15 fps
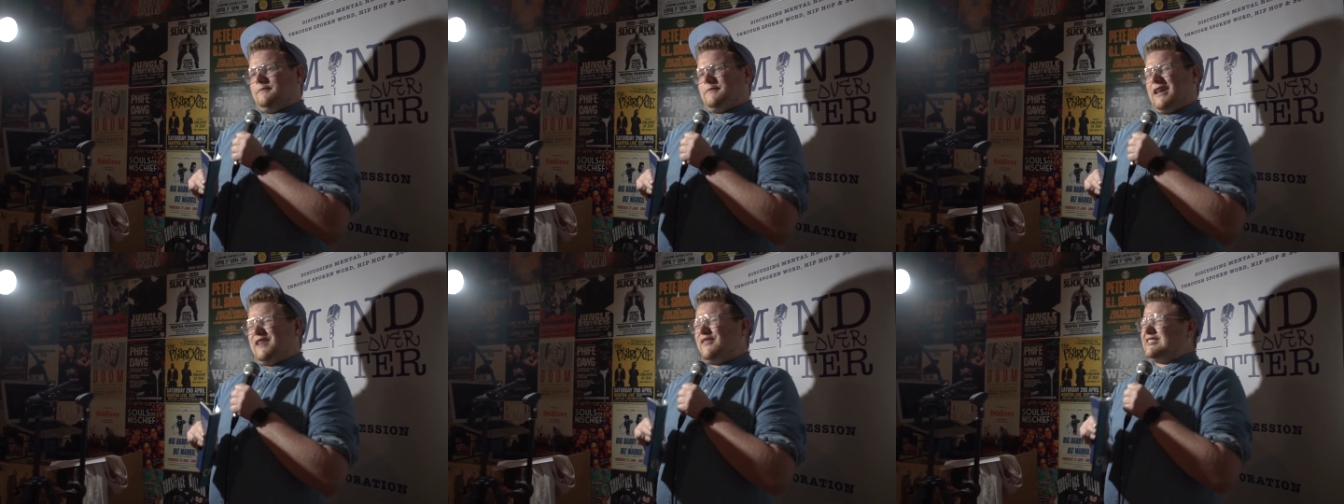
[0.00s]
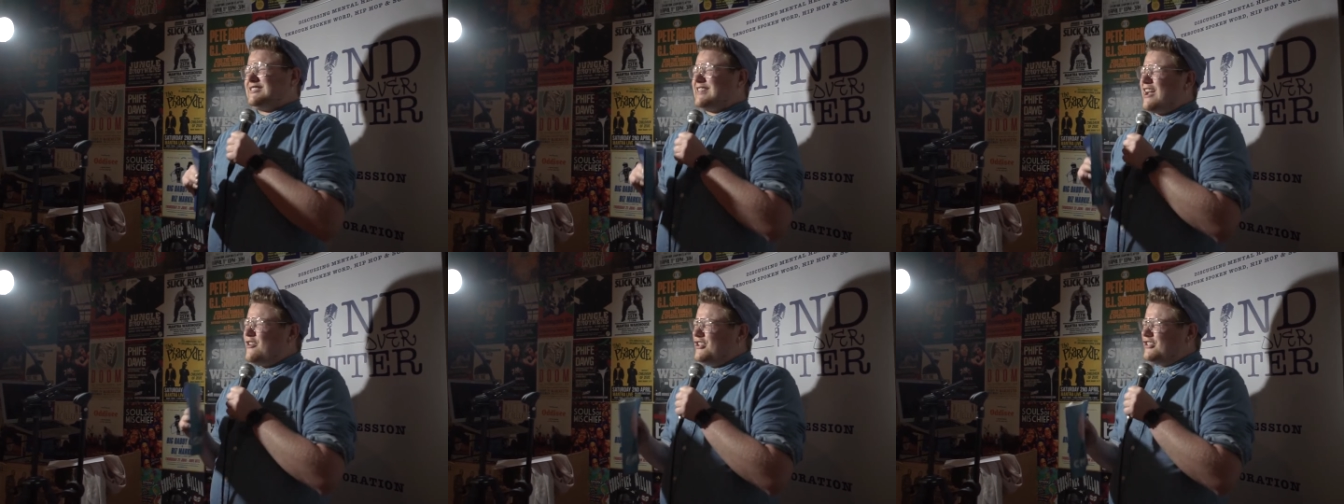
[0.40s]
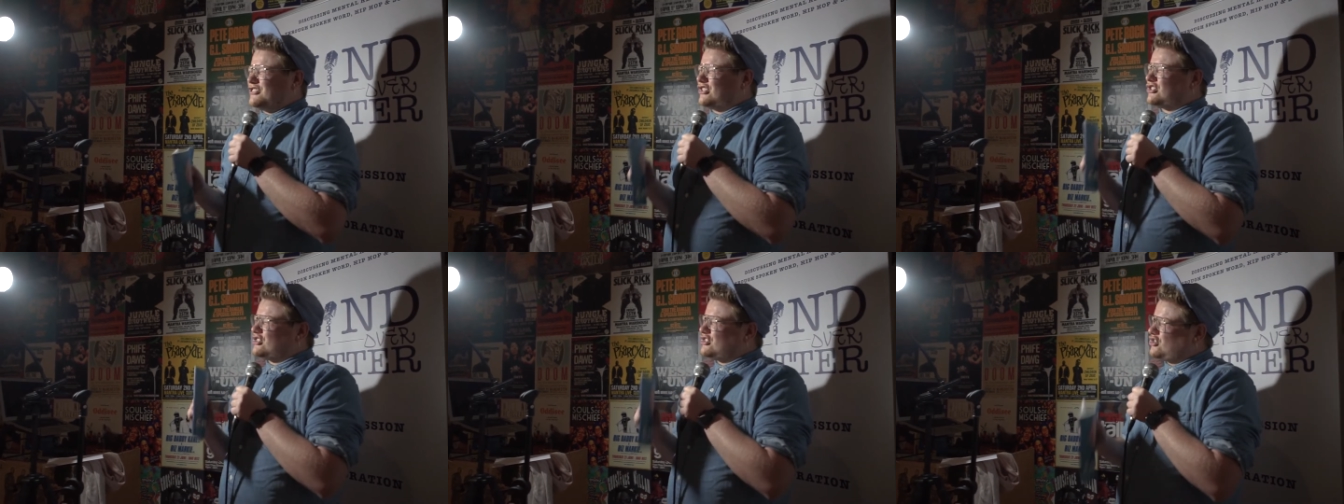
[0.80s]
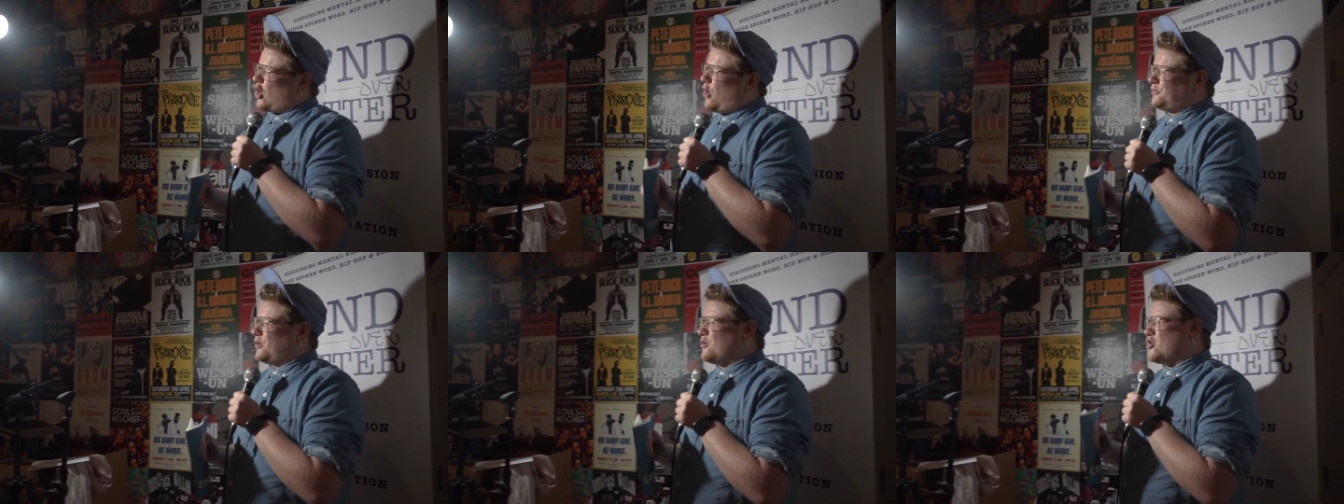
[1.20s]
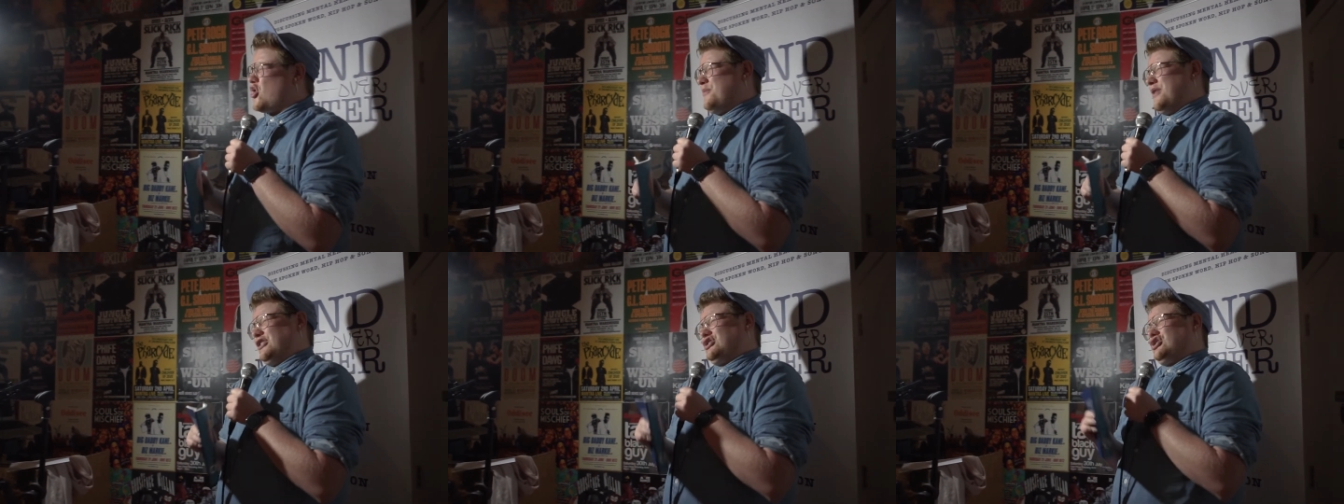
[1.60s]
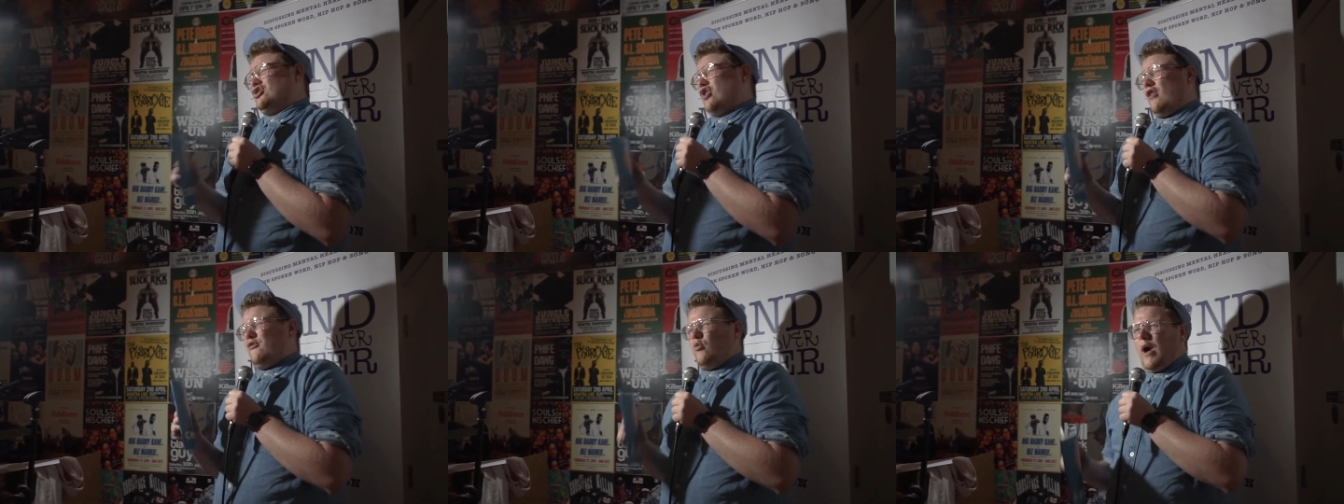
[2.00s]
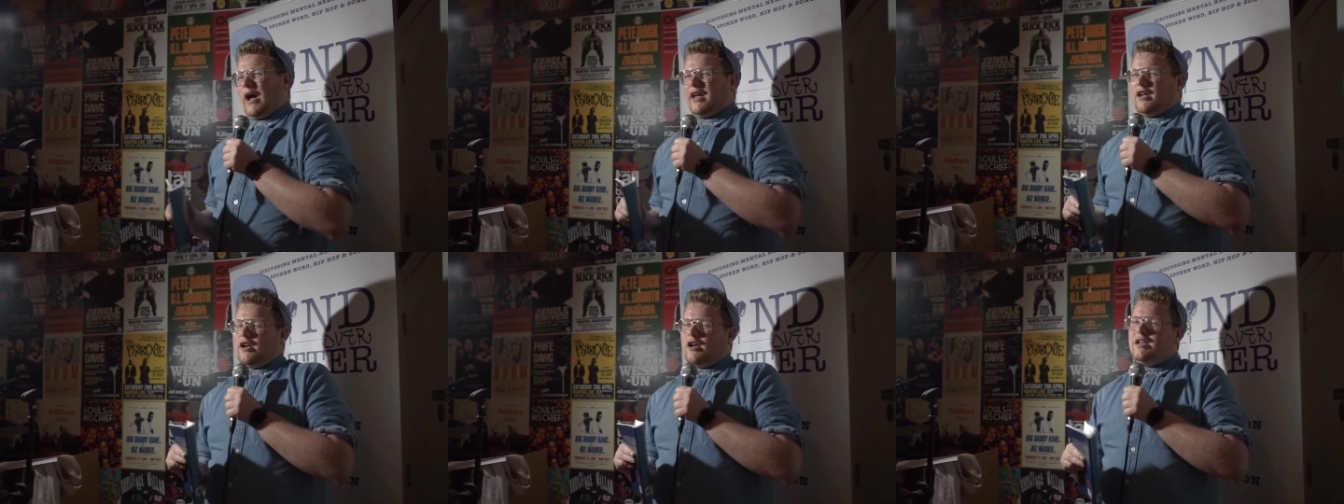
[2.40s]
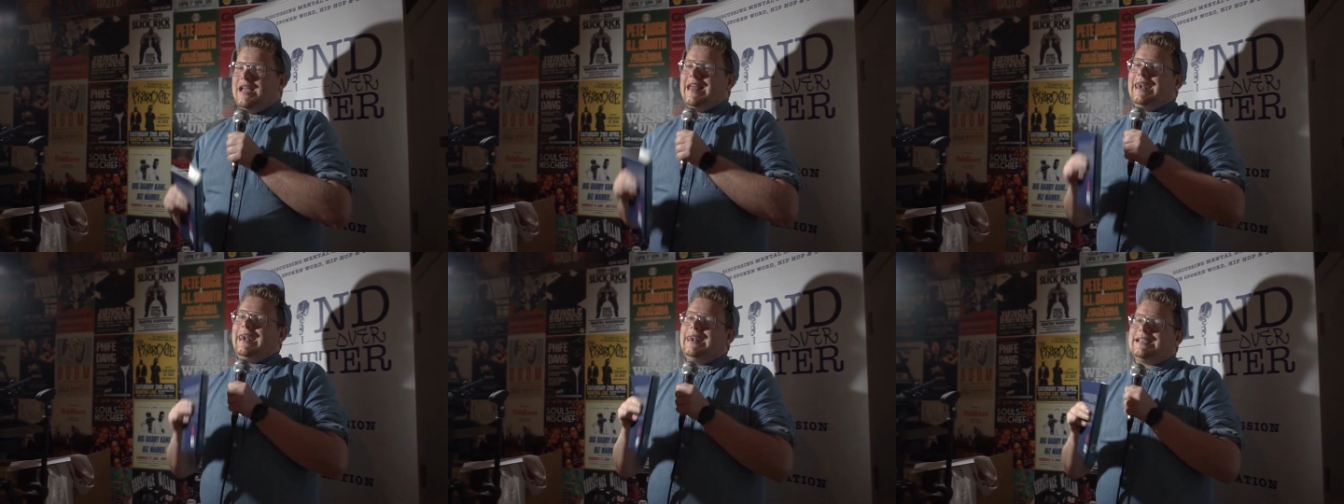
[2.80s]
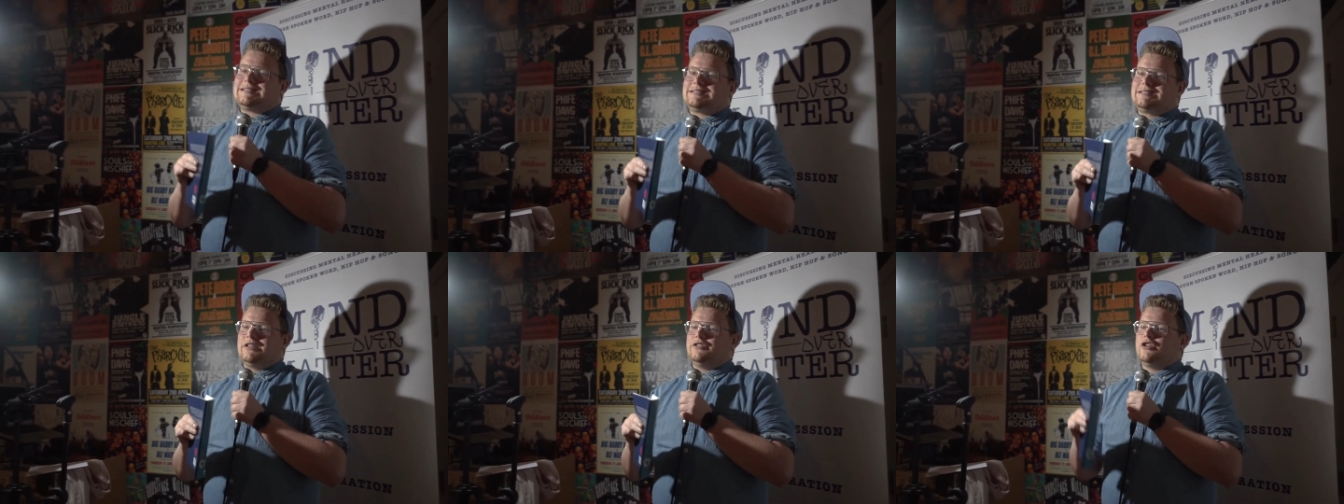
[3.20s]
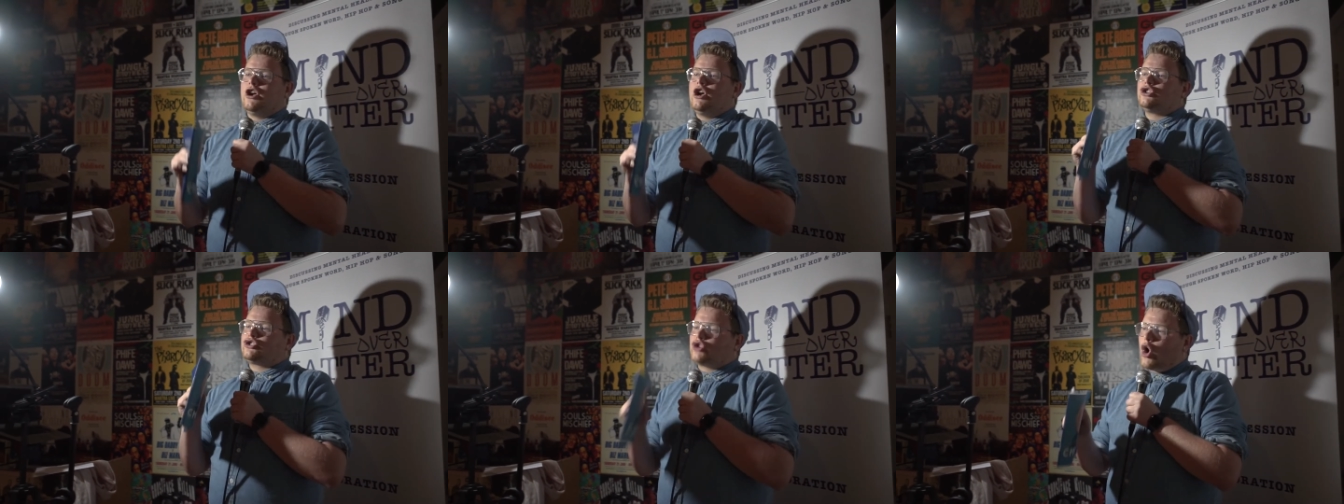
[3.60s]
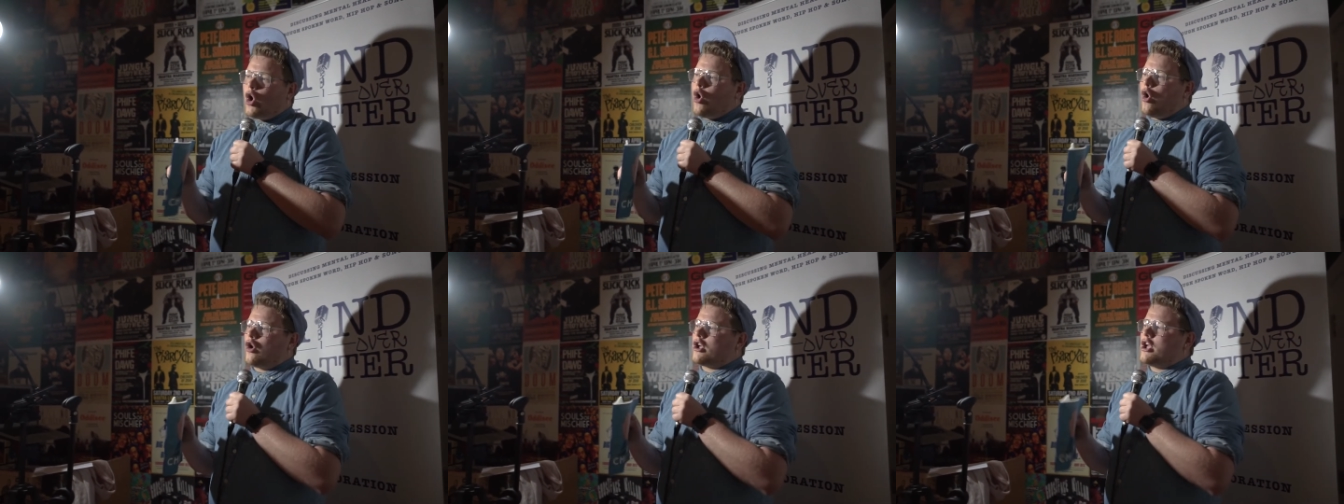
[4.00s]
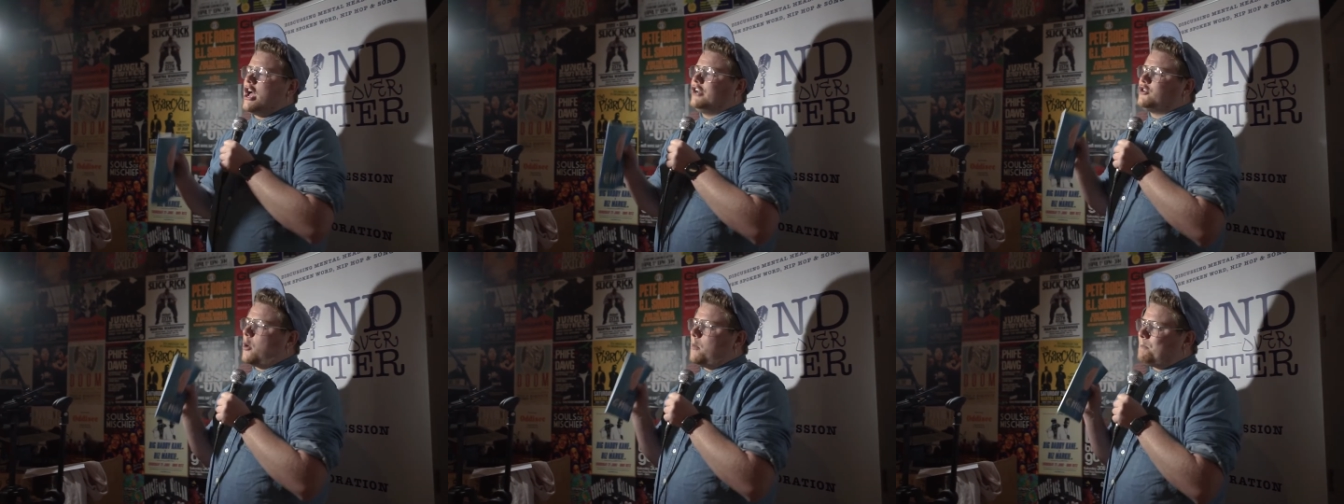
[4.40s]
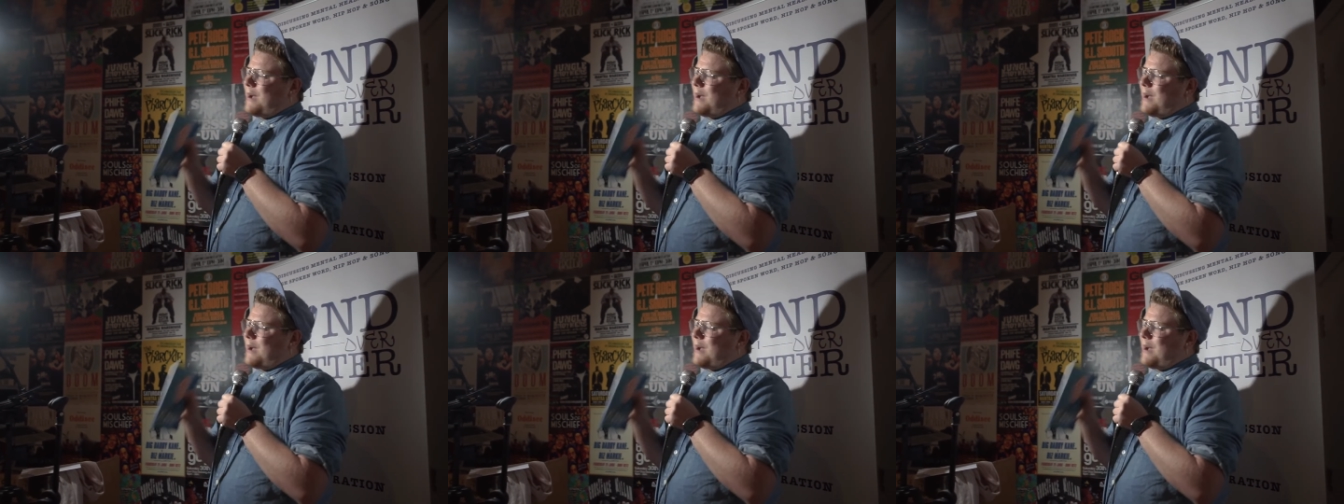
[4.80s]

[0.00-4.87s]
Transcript: And if I tell you to stop, don't call me a soft wanker. Listen, talk, and don't